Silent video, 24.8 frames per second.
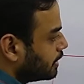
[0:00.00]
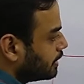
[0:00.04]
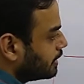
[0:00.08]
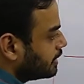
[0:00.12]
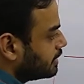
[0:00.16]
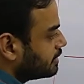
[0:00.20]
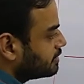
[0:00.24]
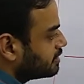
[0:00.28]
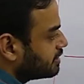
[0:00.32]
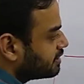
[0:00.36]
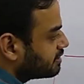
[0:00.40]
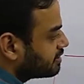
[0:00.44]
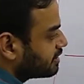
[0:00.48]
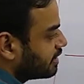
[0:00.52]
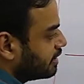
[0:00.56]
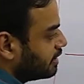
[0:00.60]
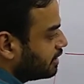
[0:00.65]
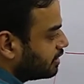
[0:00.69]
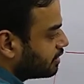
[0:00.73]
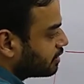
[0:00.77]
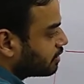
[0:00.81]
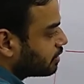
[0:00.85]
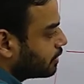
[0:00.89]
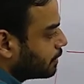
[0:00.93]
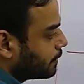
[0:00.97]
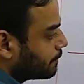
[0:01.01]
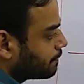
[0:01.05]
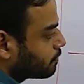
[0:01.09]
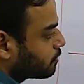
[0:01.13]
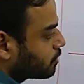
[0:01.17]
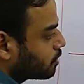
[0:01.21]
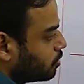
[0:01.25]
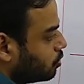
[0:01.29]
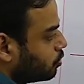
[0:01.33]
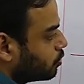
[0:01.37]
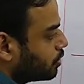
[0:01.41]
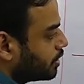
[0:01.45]
Is this clear?
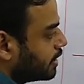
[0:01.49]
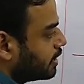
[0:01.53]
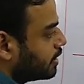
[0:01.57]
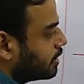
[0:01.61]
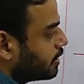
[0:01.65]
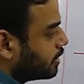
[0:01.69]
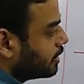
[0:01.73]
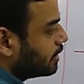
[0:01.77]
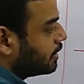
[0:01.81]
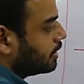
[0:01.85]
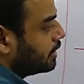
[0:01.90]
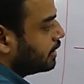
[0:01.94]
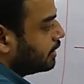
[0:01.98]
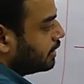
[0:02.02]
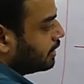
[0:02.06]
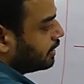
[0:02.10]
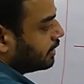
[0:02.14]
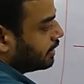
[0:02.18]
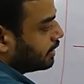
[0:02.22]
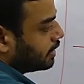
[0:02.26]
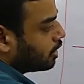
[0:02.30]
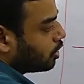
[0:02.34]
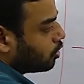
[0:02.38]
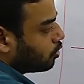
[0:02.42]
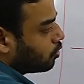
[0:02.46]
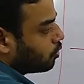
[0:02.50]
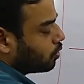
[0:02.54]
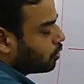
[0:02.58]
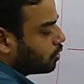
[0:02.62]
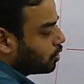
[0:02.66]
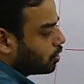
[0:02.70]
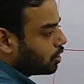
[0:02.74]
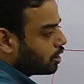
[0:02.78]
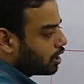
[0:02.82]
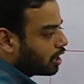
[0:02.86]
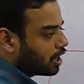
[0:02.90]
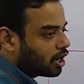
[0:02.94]
Okay.
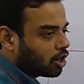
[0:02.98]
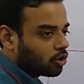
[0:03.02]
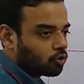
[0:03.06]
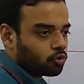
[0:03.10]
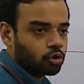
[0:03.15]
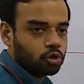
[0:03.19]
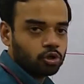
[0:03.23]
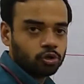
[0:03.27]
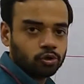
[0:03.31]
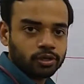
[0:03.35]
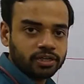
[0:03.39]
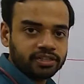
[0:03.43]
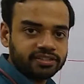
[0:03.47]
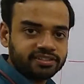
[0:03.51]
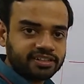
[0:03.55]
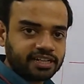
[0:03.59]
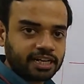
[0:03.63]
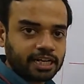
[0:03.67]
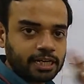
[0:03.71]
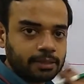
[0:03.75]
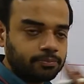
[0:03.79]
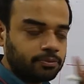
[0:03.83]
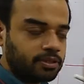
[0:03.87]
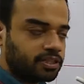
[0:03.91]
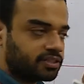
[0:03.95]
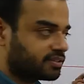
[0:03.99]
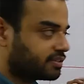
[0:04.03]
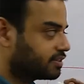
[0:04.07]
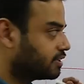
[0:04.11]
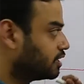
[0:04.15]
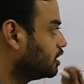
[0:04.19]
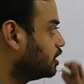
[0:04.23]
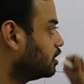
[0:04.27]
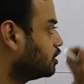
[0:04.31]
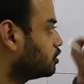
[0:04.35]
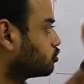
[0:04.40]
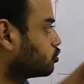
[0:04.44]
Now, how do you describe
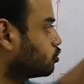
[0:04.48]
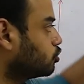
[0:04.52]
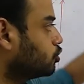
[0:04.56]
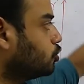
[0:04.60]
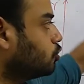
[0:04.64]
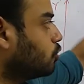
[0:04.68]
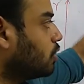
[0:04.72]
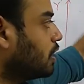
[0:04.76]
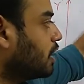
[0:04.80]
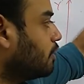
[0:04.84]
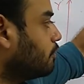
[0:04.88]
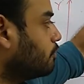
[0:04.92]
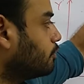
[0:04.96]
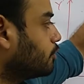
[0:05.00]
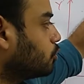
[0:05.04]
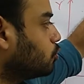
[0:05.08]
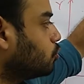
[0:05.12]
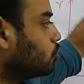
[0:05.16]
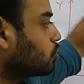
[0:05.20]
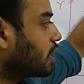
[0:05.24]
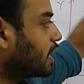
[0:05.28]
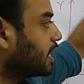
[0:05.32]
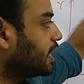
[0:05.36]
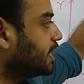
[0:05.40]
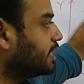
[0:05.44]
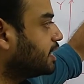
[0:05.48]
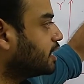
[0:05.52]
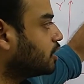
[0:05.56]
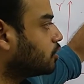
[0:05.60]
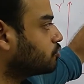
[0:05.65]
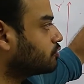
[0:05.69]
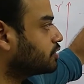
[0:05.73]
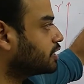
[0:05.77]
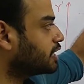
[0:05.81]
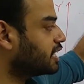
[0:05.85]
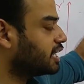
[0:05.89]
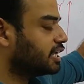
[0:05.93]
this? So you have to write
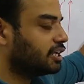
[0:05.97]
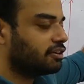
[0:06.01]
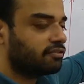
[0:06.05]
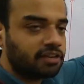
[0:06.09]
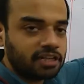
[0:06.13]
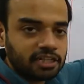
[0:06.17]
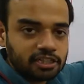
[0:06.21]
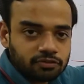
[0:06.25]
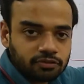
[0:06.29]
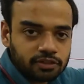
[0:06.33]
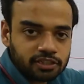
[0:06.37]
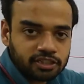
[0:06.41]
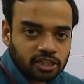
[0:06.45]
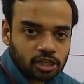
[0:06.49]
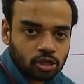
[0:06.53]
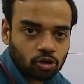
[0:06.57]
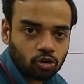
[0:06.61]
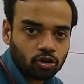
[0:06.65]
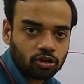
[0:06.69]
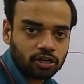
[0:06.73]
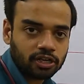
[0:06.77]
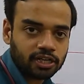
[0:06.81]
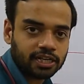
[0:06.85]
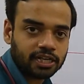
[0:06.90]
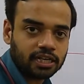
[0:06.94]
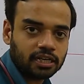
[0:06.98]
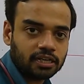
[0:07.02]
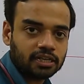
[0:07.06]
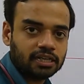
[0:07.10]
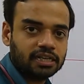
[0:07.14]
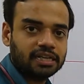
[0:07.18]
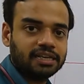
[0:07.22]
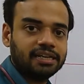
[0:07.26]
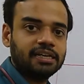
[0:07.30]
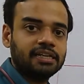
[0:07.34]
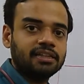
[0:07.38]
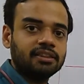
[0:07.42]
down the events which are
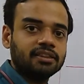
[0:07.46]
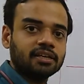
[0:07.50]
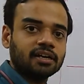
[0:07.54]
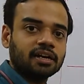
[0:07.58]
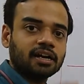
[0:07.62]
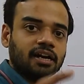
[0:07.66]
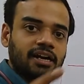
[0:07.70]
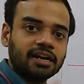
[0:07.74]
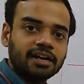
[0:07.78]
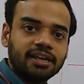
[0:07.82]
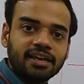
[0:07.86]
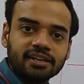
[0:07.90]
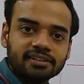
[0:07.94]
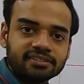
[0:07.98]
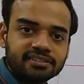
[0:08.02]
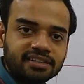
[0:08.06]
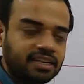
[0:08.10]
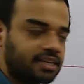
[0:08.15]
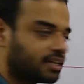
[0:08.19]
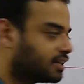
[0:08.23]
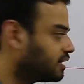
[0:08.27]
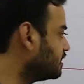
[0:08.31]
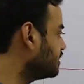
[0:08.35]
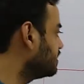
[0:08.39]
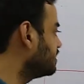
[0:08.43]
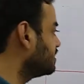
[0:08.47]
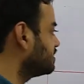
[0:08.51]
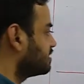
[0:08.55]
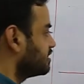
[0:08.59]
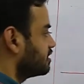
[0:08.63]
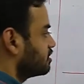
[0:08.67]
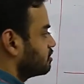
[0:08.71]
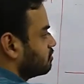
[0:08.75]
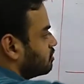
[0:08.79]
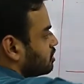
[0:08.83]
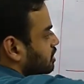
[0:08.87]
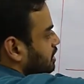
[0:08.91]
occurring in the cardiac cycle. This
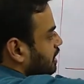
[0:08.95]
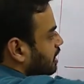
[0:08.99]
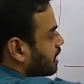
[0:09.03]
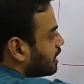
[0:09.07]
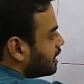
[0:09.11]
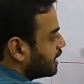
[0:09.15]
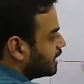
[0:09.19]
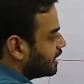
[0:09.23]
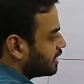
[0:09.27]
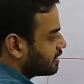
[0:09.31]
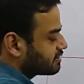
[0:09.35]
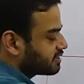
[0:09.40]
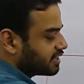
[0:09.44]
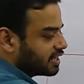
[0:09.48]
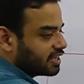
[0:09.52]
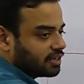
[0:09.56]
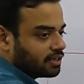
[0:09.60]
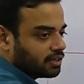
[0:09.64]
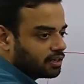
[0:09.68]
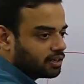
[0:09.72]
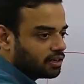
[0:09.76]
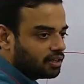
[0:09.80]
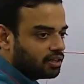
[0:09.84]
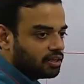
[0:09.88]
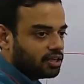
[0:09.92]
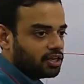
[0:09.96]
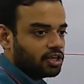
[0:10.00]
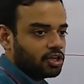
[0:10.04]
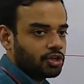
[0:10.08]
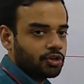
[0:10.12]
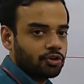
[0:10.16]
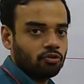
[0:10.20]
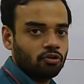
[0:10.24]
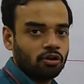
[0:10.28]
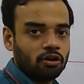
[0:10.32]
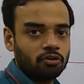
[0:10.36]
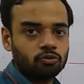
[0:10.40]
is one cardiac cycle.
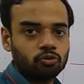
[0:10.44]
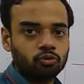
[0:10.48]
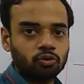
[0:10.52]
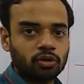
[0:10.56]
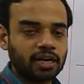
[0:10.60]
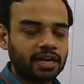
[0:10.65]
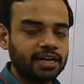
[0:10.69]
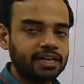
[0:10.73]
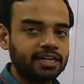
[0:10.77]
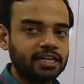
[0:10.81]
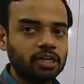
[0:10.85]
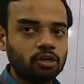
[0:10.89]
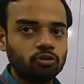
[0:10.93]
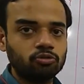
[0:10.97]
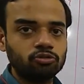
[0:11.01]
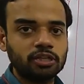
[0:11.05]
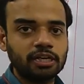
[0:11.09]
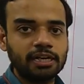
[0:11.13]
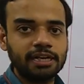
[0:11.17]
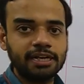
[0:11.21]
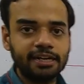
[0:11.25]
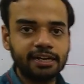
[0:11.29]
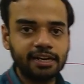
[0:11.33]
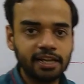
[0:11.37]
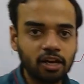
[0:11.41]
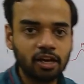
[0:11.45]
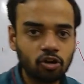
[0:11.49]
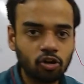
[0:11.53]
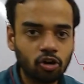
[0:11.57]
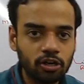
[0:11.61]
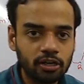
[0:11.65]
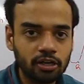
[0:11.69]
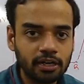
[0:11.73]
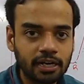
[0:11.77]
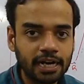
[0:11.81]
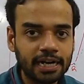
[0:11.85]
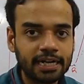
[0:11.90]
You have to write down the atria
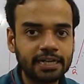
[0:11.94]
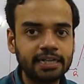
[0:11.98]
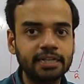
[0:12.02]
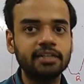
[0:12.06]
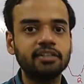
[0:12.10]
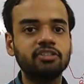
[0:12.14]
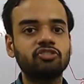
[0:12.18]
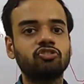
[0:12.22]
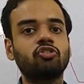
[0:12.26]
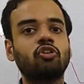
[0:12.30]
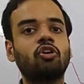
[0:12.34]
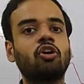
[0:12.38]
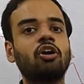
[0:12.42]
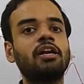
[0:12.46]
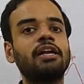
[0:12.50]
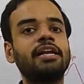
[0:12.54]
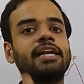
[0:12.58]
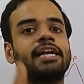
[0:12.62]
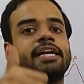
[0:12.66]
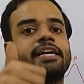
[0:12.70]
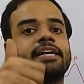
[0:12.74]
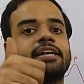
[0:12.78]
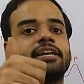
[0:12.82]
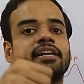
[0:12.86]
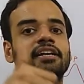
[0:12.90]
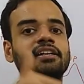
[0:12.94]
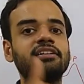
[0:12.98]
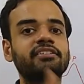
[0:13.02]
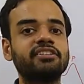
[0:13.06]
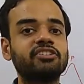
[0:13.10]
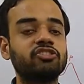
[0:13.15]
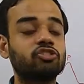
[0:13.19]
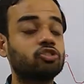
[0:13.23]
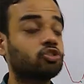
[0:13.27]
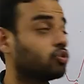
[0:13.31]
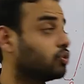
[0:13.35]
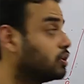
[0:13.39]
contract. It is called atrial
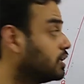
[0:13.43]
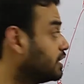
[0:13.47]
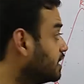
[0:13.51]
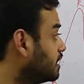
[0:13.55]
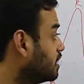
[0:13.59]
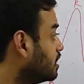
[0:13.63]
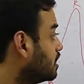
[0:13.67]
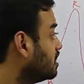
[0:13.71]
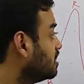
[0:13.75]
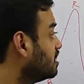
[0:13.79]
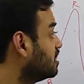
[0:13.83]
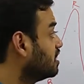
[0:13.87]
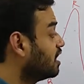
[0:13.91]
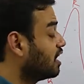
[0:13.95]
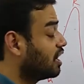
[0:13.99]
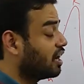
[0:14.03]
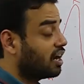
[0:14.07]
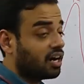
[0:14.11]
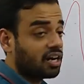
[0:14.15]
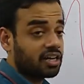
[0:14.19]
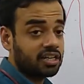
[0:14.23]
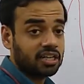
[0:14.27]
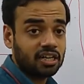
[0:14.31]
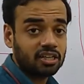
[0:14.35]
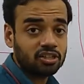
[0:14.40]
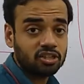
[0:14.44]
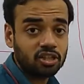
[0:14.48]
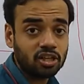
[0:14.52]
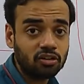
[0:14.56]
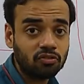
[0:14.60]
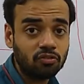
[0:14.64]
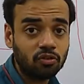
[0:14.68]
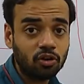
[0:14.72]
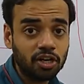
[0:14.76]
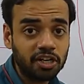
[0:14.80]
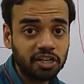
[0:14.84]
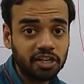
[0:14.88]
systole.
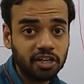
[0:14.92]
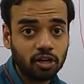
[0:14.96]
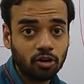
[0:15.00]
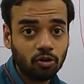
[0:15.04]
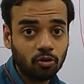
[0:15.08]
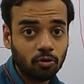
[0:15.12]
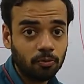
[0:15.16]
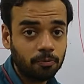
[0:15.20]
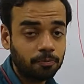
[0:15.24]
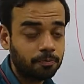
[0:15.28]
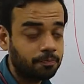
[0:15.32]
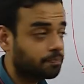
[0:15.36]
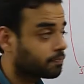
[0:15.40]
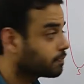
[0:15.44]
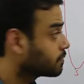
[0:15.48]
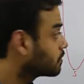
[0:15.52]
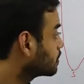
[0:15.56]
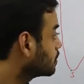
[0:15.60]
Another word now.